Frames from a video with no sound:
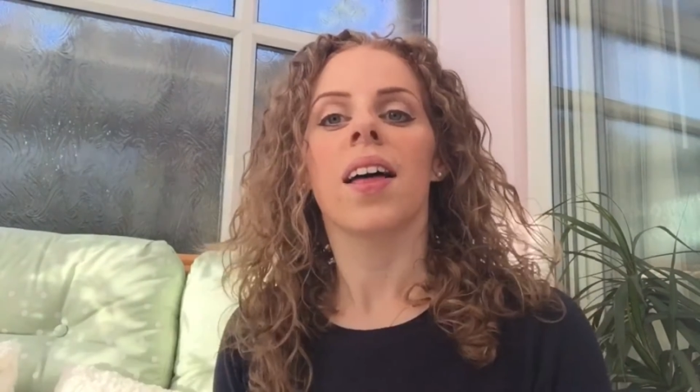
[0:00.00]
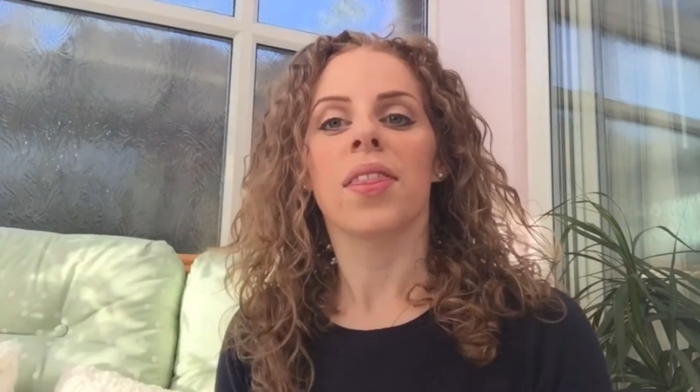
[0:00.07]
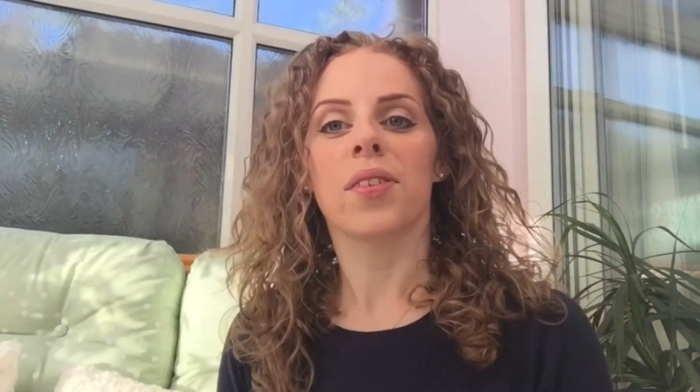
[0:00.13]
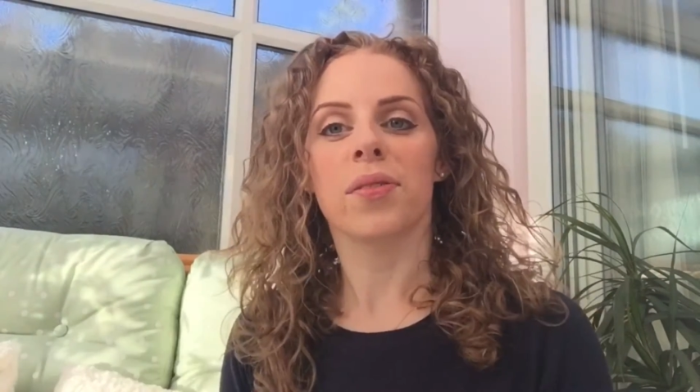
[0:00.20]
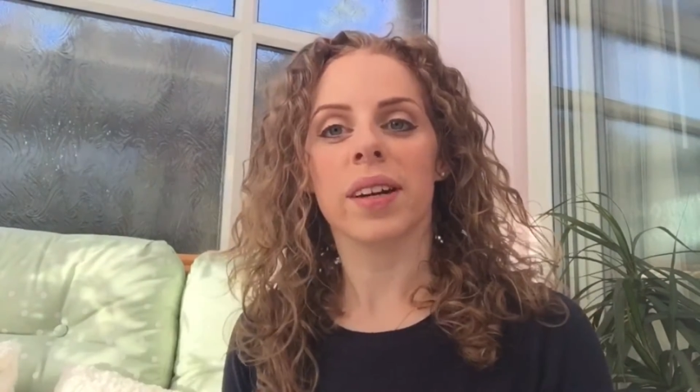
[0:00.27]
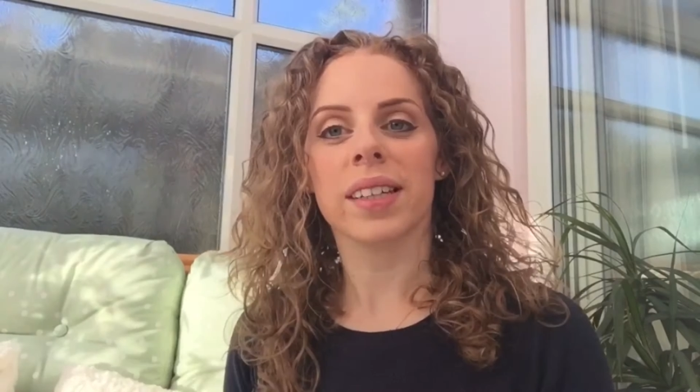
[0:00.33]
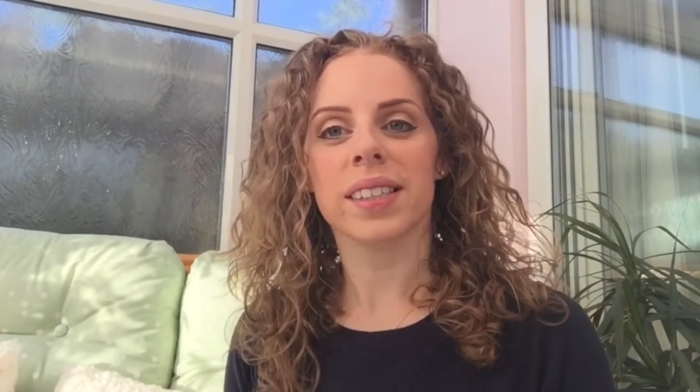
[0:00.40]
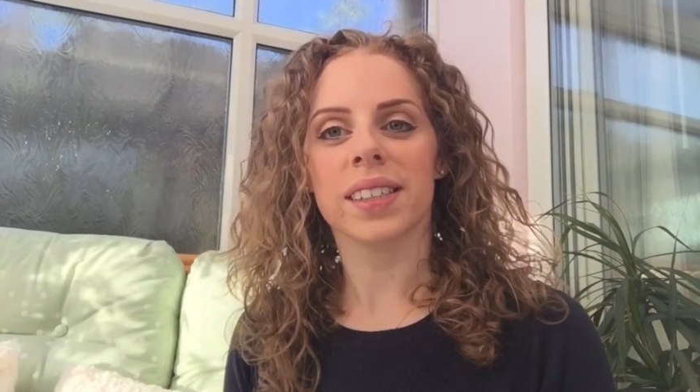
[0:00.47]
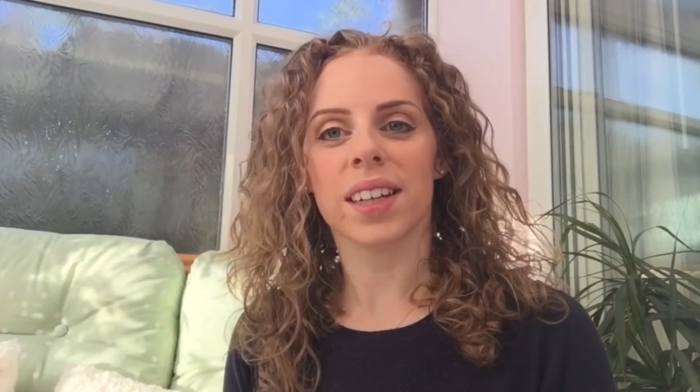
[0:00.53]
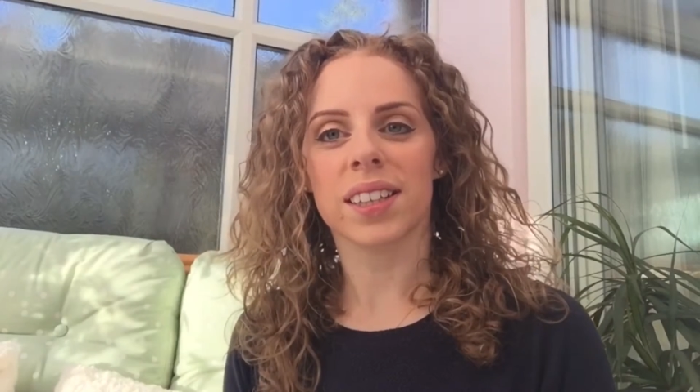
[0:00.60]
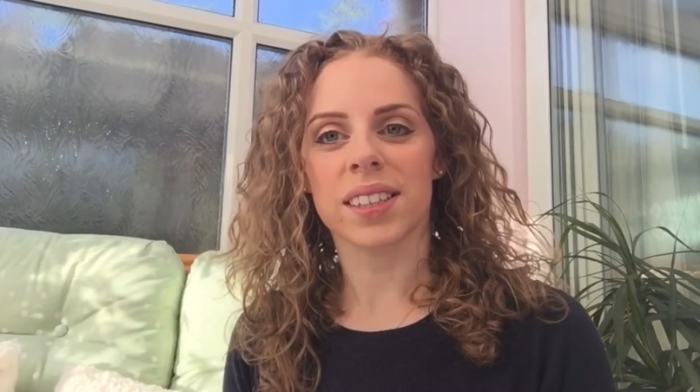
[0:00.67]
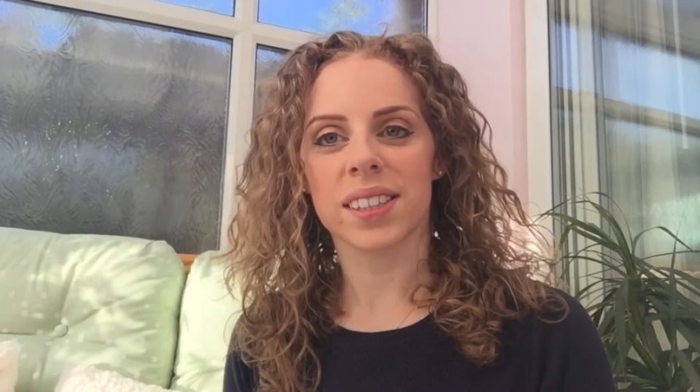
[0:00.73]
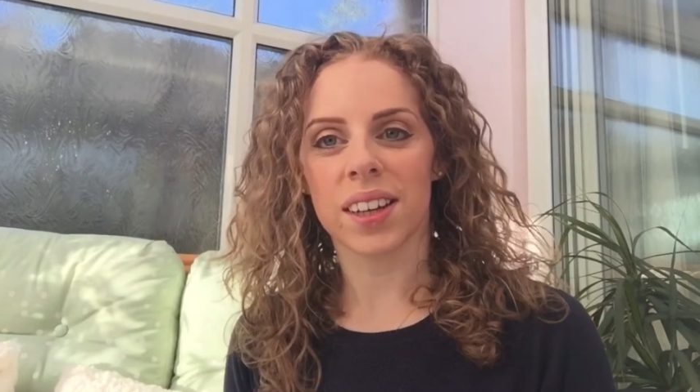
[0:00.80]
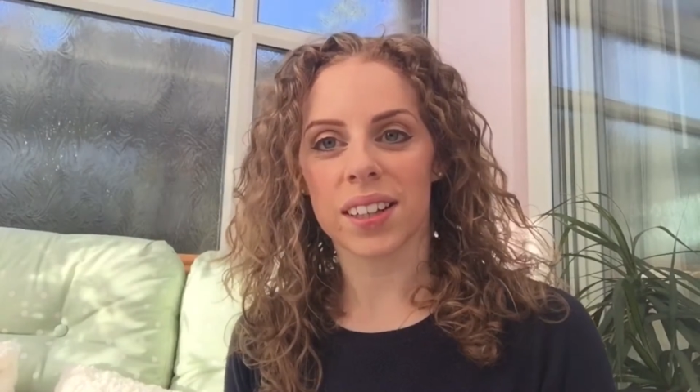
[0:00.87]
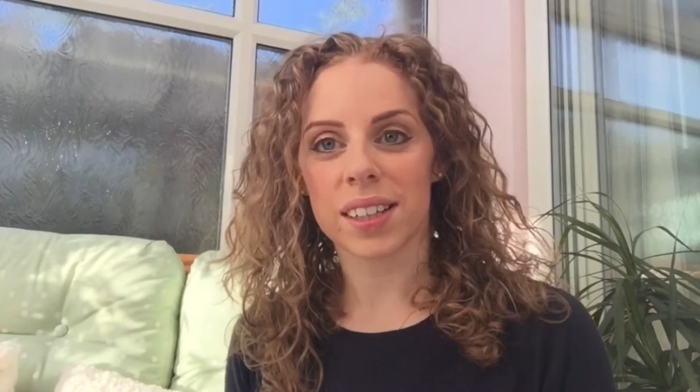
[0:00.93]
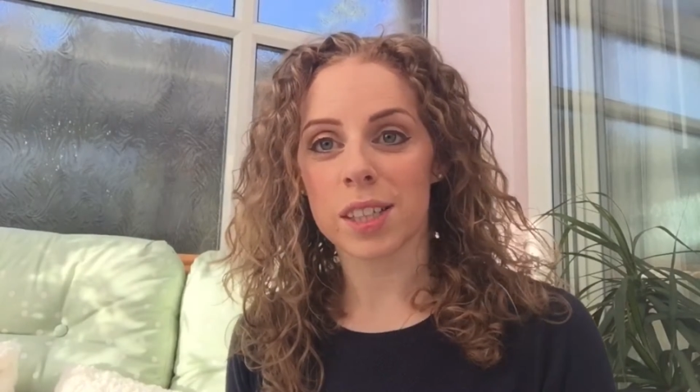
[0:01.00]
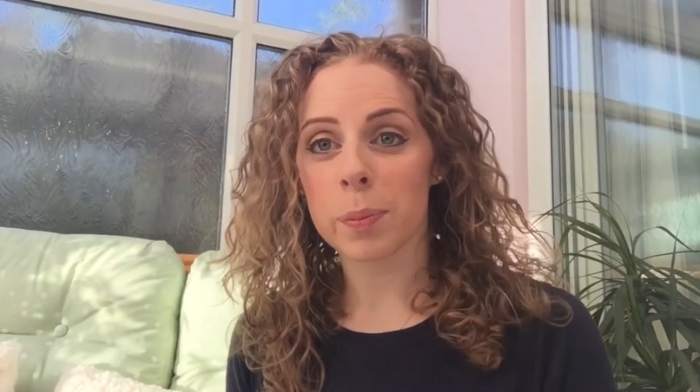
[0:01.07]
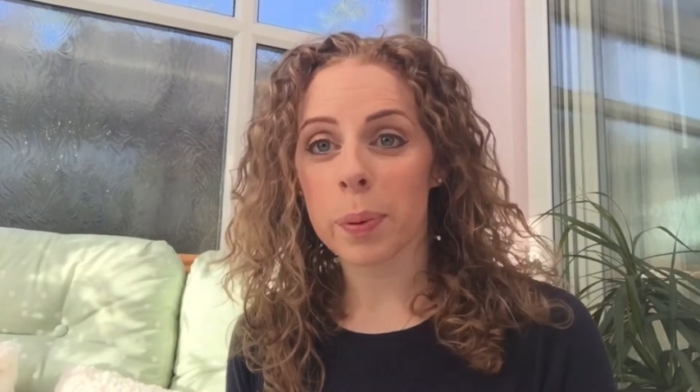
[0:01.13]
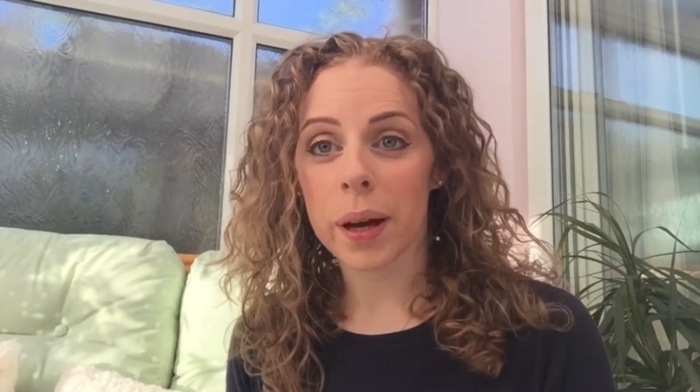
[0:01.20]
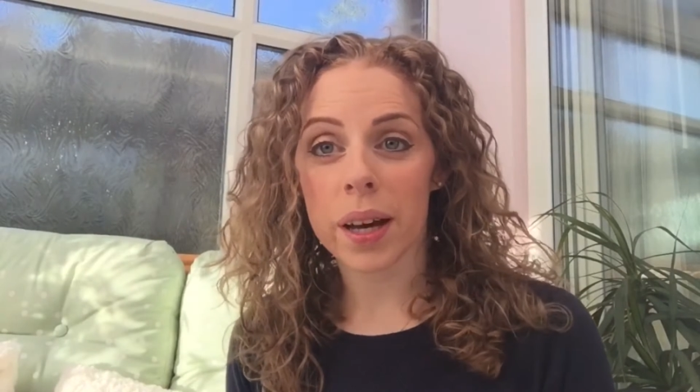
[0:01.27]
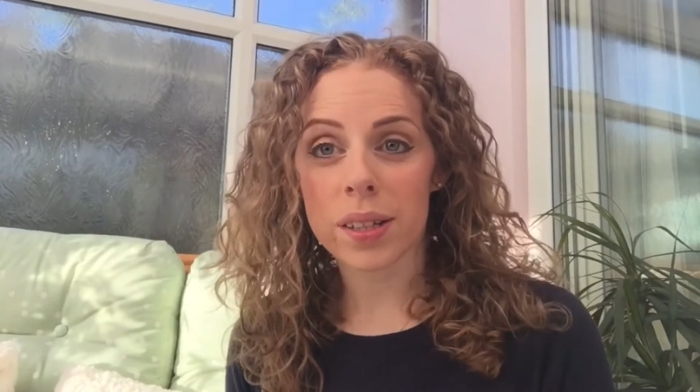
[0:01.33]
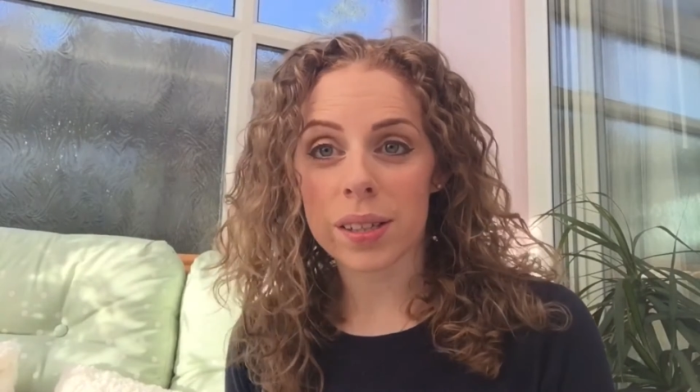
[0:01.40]
The reason I decided to
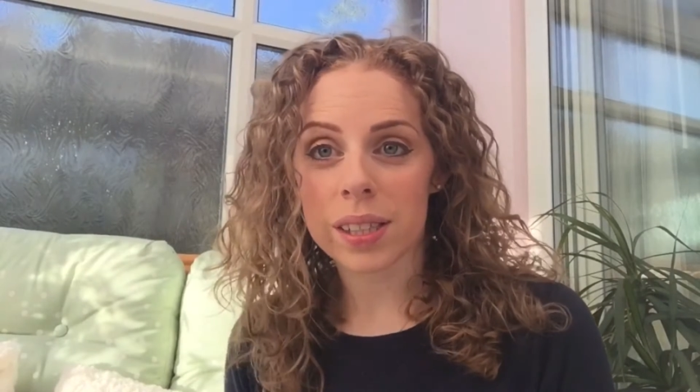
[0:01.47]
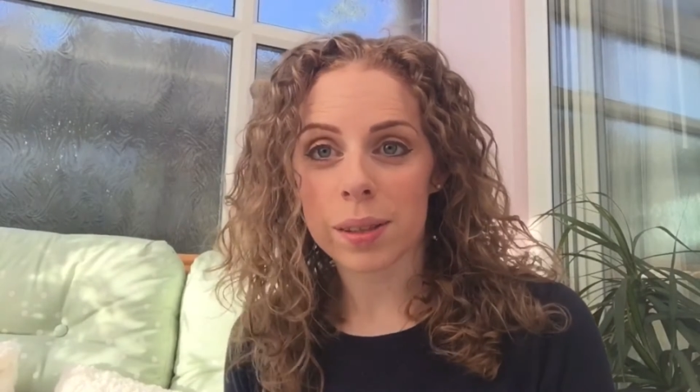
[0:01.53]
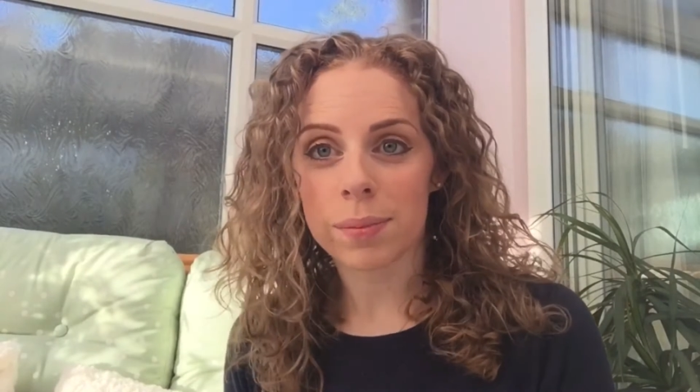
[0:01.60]
purchase